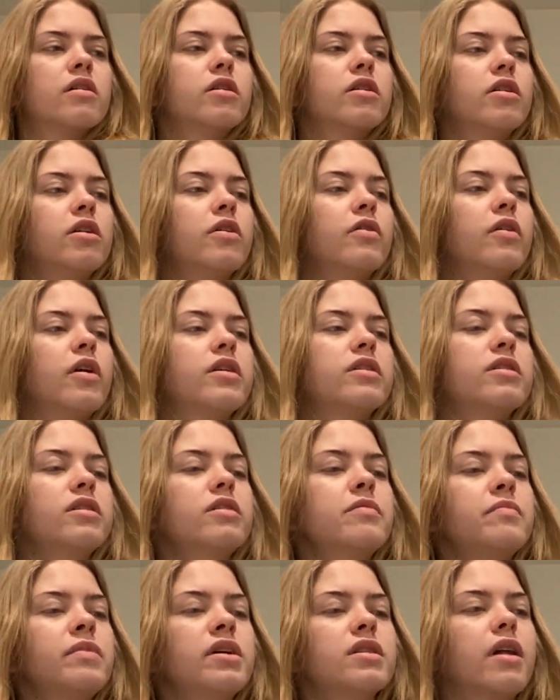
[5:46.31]
You know, I
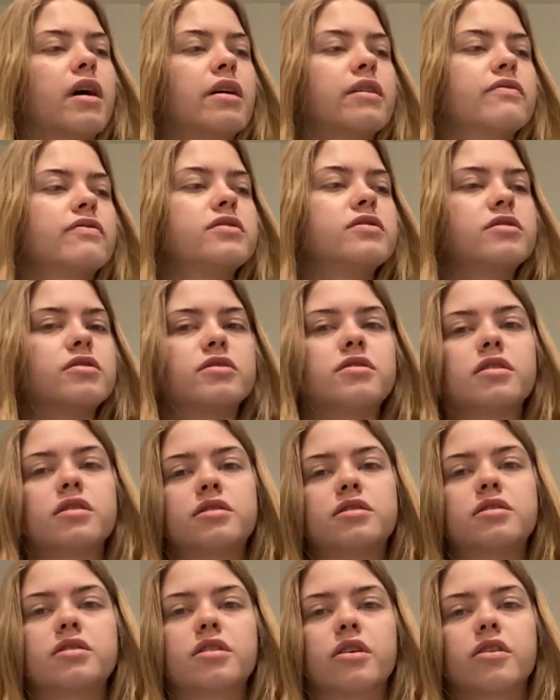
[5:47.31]
think my life is just a
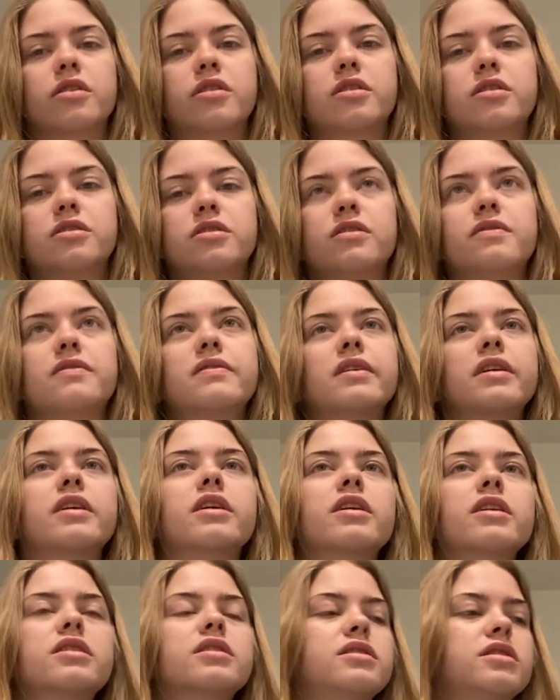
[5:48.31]
series of
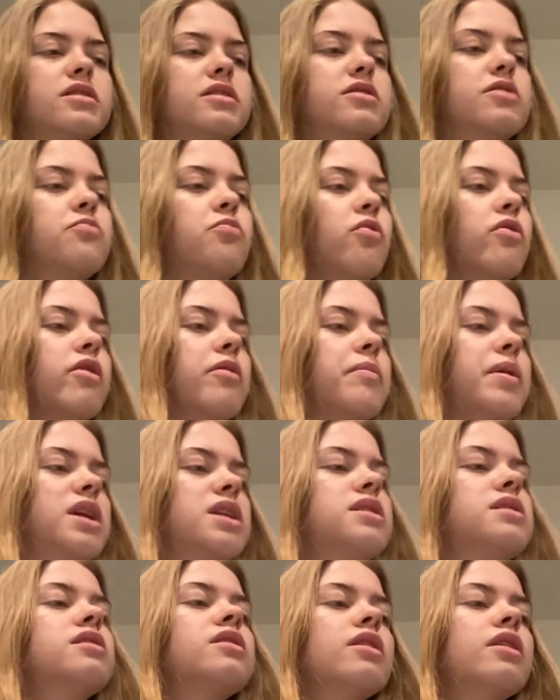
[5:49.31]
like
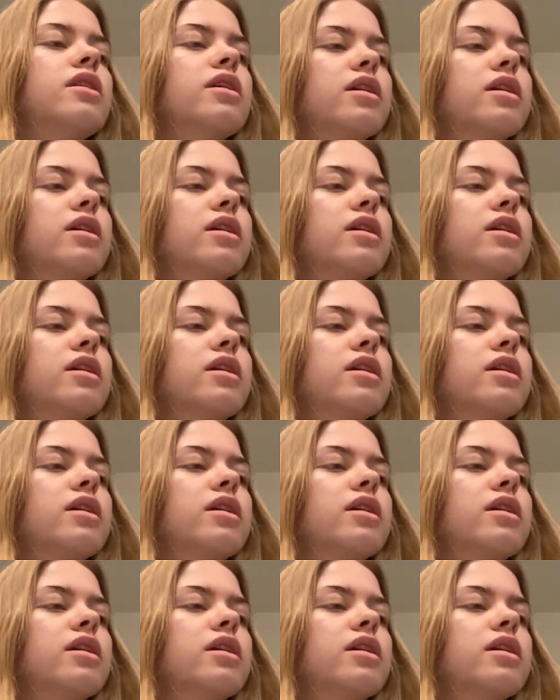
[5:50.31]
disappointments.